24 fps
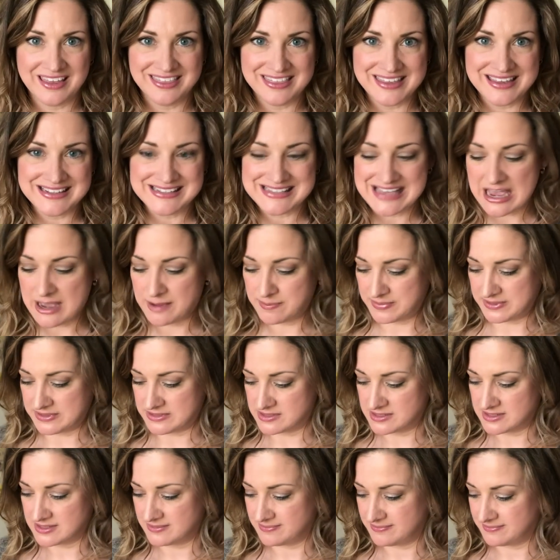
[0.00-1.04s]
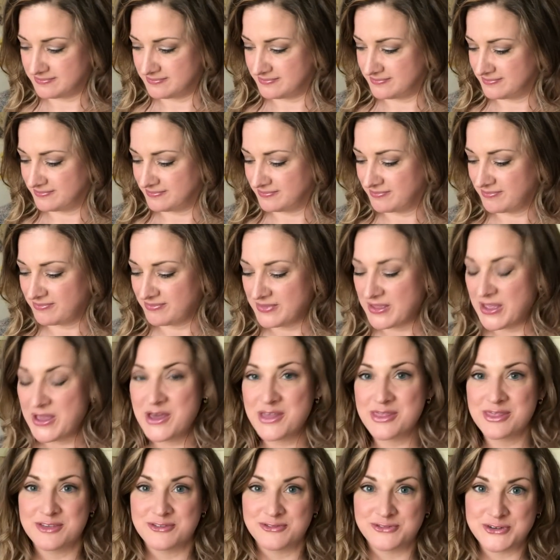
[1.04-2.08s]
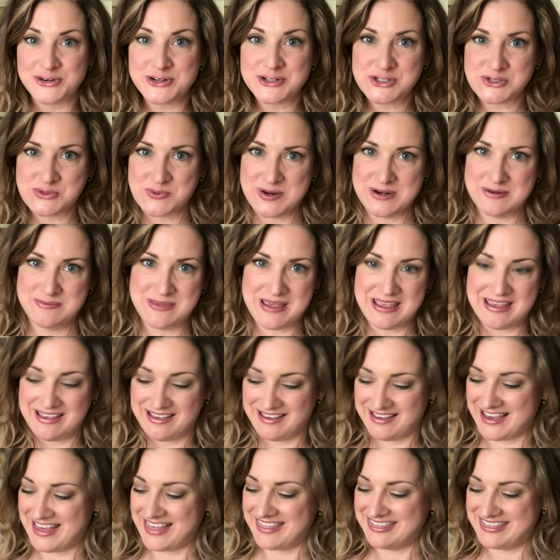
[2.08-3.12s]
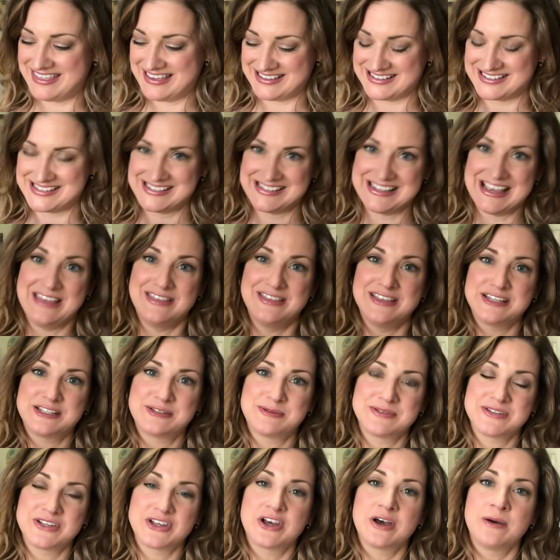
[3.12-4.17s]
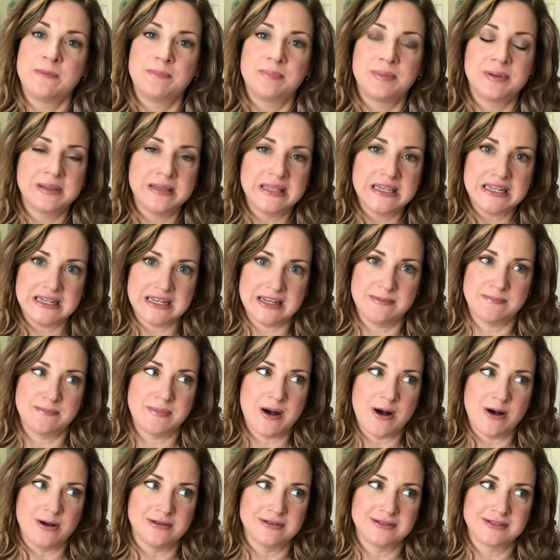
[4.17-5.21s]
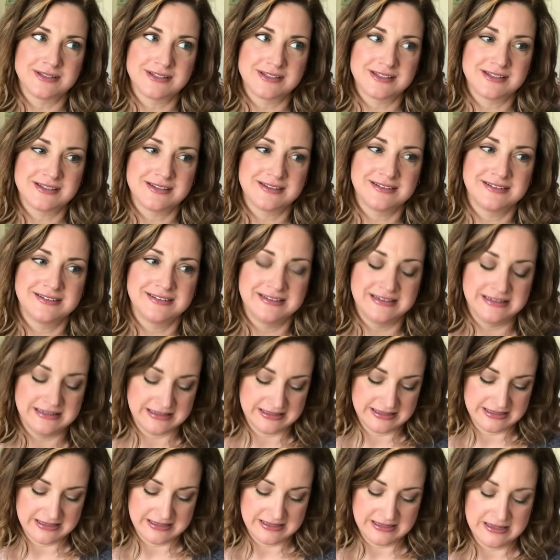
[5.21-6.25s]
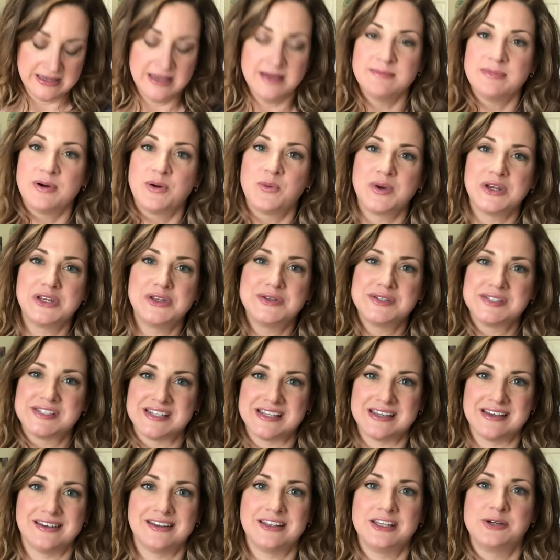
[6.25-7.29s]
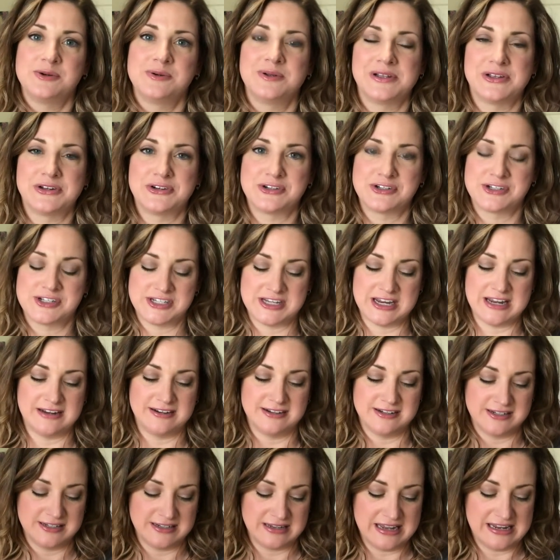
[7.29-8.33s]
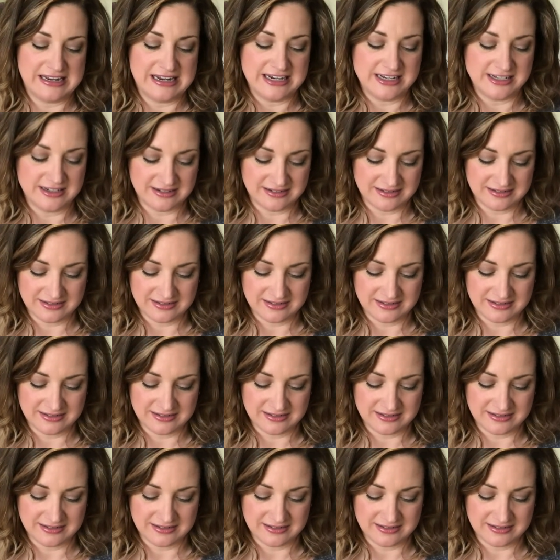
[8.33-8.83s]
things happened. The first one being this, and this was a complete impulse, but when you see it, you will understand. And I